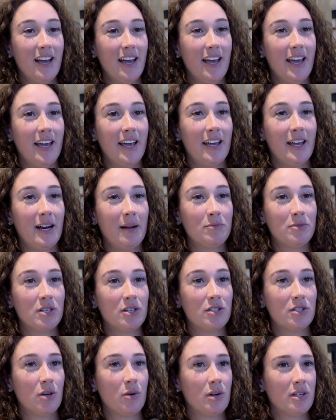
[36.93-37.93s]
and I'm
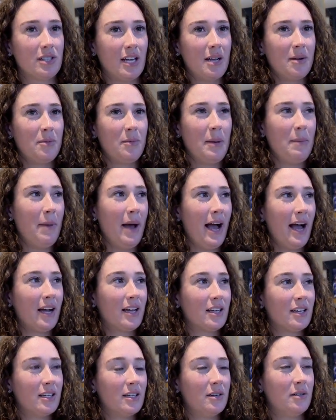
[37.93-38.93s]
just so excited to be
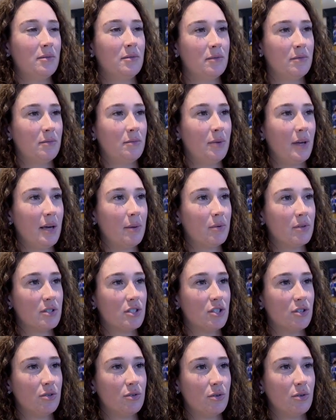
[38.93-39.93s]
back and be able
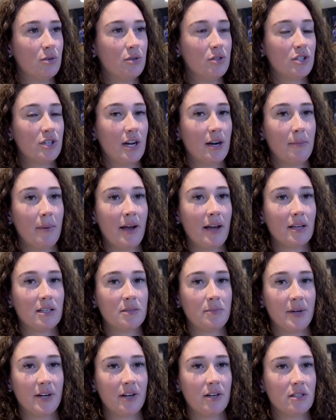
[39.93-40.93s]
to share my
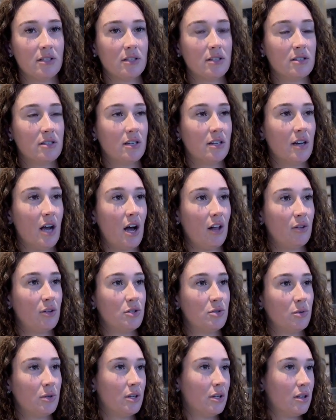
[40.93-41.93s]
experiences and
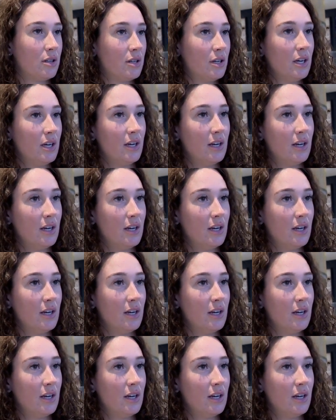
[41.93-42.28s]
knowledge with